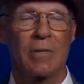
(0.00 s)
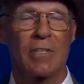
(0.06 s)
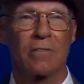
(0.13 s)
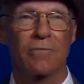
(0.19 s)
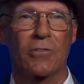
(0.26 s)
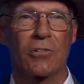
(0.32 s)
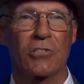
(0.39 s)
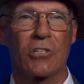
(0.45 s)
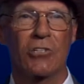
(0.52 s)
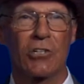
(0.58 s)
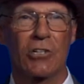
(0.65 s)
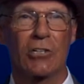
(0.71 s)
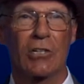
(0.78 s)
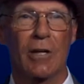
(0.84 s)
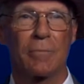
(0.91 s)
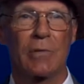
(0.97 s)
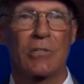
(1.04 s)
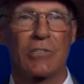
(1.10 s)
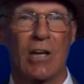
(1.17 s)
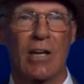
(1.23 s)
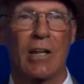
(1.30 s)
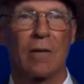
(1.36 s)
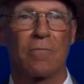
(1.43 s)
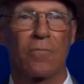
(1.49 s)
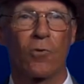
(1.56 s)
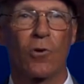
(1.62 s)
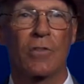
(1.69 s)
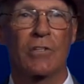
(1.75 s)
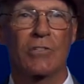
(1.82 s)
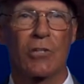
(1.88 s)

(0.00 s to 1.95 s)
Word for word: Be the first in your club to sign up for the